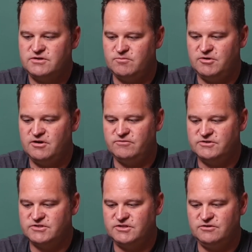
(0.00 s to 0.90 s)
I mean,
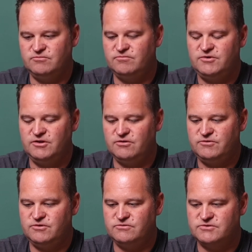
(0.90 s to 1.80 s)
obviously, you know,
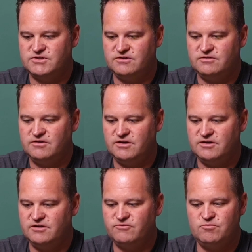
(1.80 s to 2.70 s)
if you use
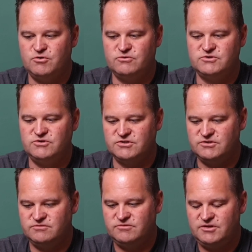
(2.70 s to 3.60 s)
different modes, you
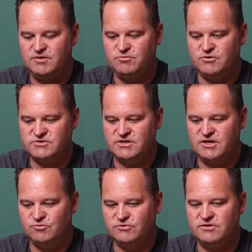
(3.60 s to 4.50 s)
could keep those
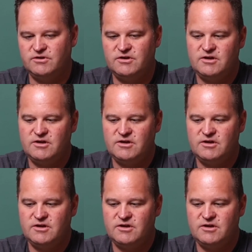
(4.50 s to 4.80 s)
enabled.